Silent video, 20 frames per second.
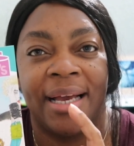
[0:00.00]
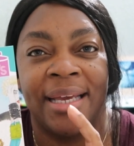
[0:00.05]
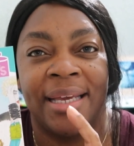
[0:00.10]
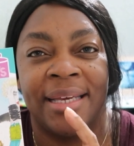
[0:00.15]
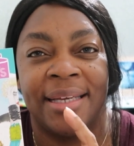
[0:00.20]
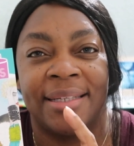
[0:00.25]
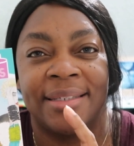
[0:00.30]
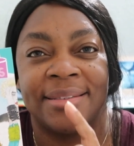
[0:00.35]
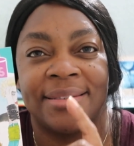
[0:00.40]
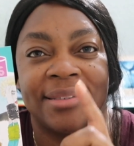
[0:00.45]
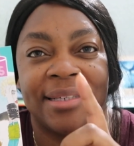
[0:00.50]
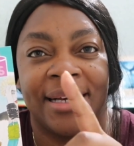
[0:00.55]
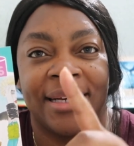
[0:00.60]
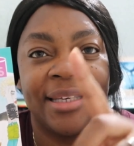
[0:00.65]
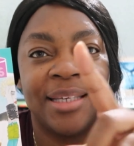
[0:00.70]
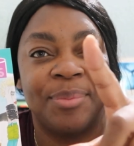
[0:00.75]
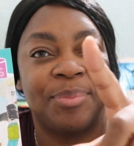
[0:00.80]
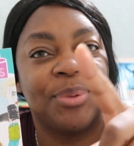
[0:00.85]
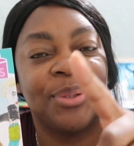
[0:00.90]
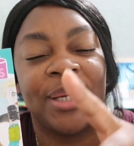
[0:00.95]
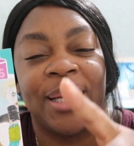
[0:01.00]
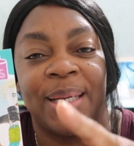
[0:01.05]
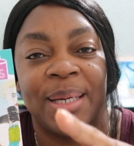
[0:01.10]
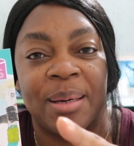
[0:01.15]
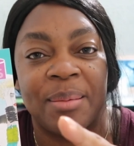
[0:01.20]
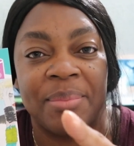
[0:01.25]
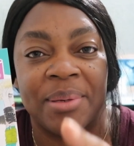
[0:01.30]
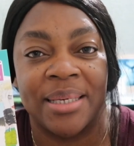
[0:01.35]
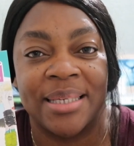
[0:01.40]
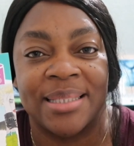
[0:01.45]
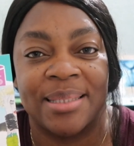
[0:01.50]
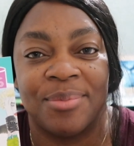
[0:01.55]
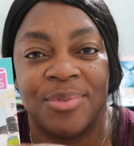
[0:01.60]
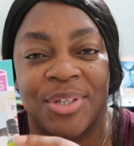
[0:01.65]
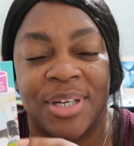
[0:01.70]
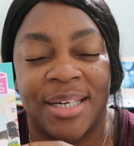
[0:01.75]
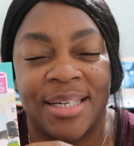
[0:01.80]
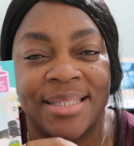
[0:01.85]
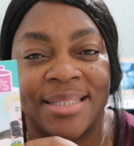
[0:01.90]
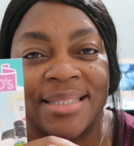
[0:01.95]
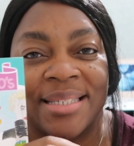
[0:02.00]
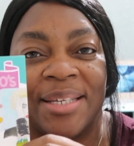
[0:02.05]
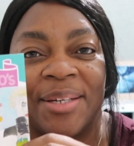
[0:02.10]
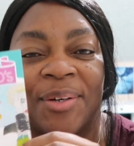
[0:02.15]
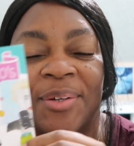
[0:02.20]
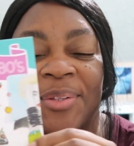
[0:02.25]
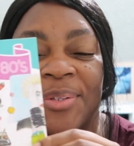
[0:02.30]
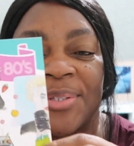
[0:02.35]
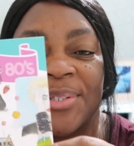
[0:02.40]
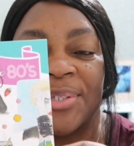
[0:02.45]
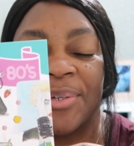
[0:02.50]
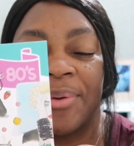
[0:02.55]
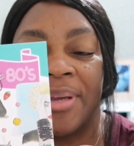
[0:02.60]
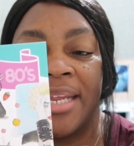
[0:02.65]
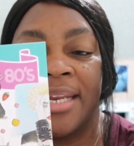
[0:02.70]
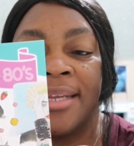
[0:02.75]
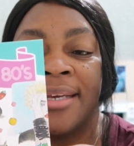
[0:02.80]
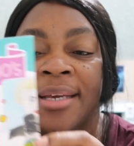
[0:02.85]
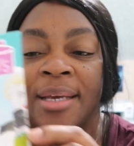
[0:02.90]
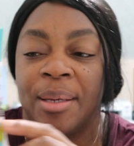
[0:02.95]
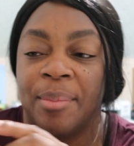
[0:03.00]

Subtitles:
And I keep picking up because I'm trying to see it on the screen.